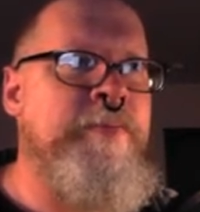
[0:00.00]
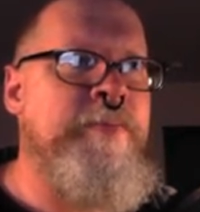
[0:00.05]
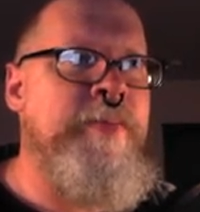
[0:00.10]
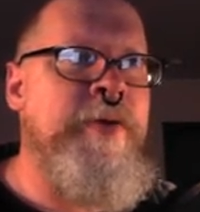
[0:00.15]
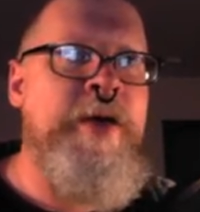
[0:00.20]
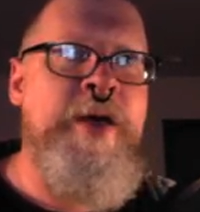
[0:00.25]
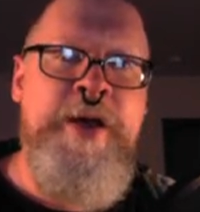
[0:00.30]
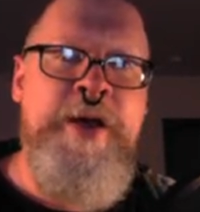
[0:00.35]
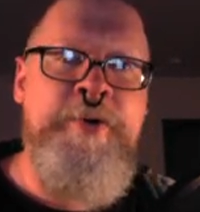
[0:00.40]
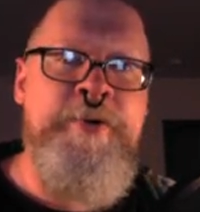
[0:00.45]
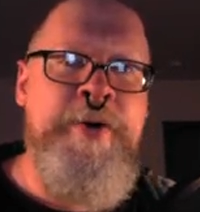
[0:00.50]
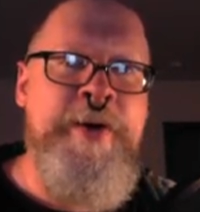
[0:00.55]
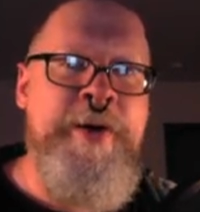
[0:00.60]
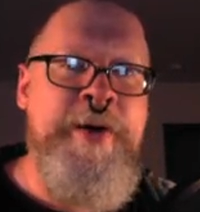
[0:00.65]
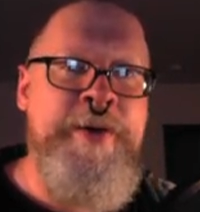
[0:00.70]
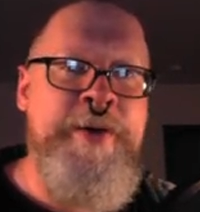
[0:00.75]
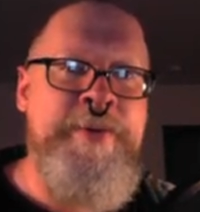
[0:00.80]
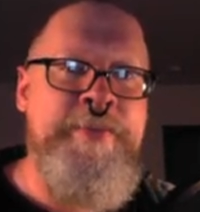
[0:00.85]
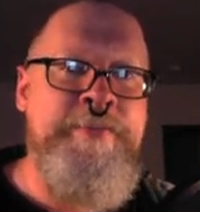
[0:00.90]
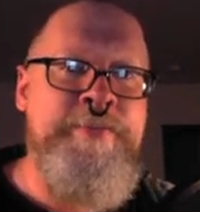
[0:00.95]
Anyway,
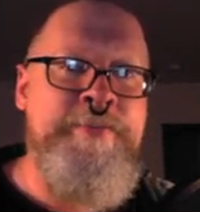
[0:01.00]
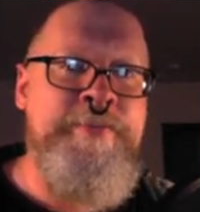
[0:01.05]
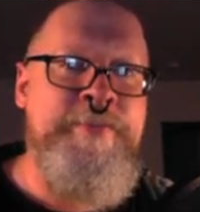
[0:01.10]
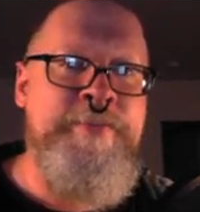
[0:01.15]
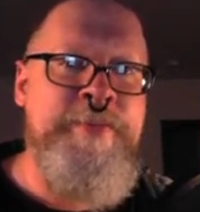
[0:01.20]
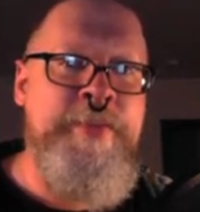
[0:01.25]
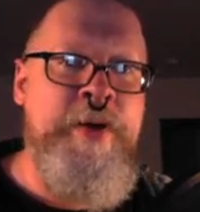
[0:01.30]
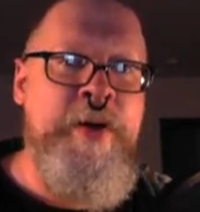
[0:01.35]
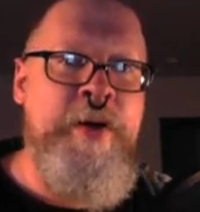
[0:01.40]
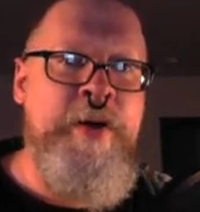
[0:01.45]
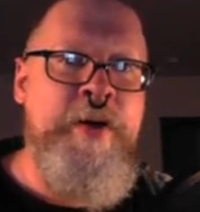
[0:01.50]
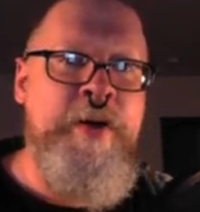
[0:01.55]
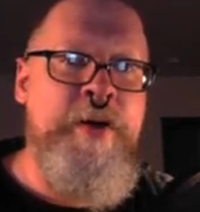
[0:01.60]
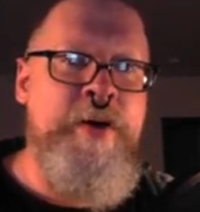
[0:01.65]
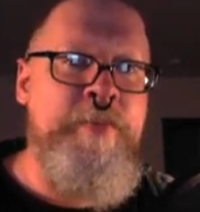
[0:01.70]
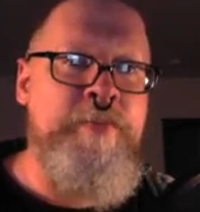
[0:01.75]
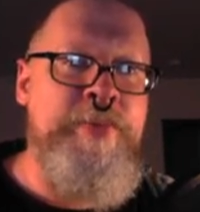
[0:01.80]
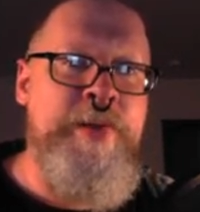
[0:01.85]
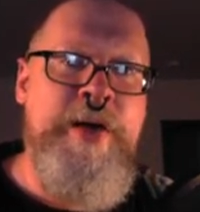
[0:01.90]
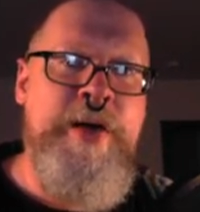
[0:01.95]

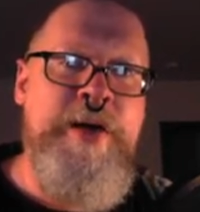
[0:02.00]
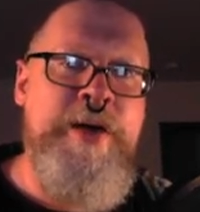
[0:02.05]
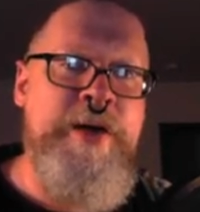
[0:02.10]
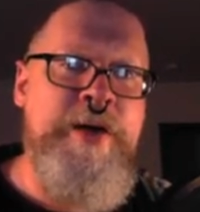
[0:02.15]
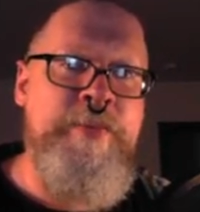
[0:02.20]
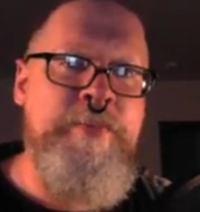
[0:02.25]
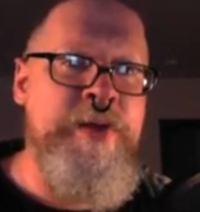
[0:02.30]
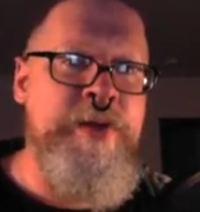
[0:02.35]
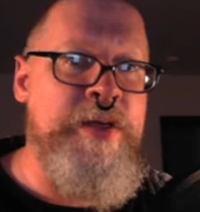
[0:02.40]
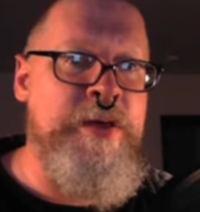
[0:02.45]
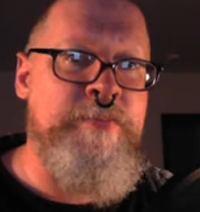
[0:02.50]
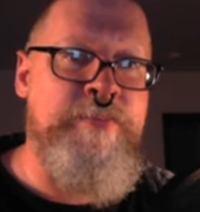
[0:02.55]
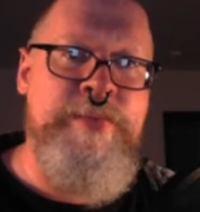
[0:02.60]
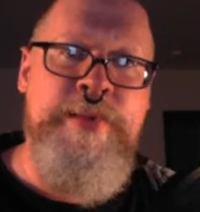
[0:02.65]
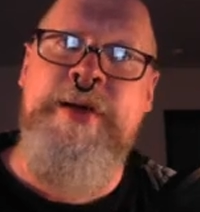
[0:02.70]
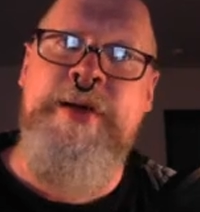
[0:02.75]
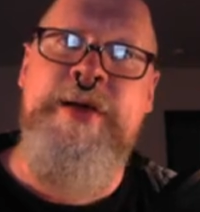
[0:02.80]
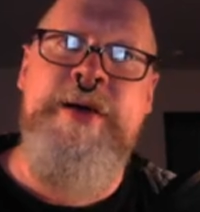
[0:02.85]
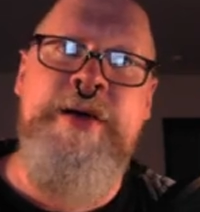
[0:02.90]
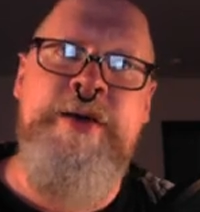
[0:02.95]
blah, blah,
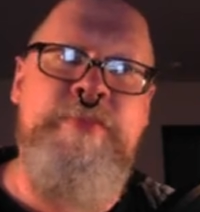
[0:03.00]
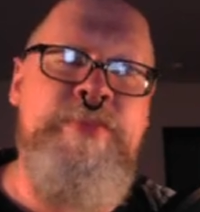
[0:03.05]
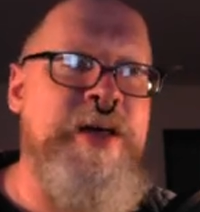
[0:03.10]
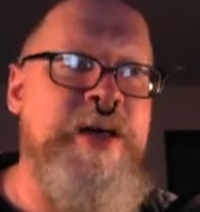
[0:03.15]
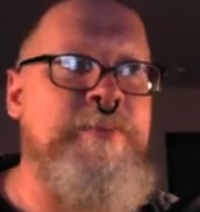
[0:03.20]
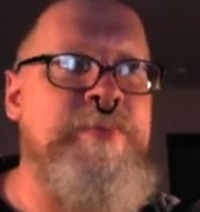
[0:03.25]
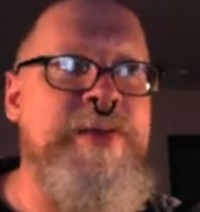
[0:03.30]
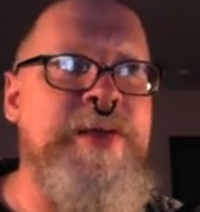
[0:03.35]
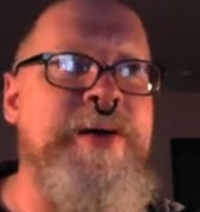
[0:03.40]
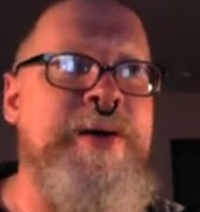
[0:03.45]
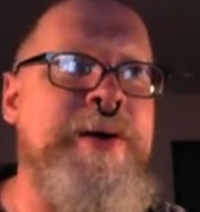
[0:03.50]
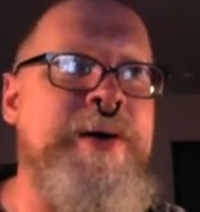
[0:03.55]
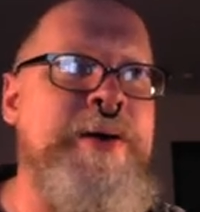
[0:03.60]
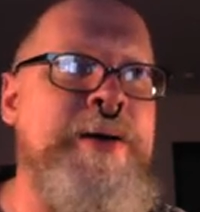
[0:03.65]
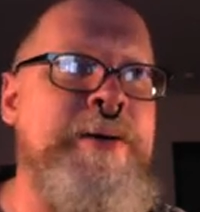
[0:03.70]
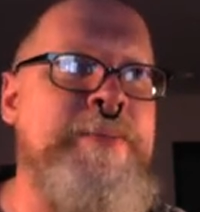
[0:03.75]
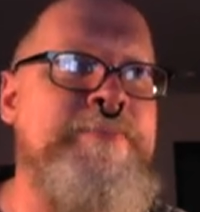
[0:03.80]
blah, blah, blah.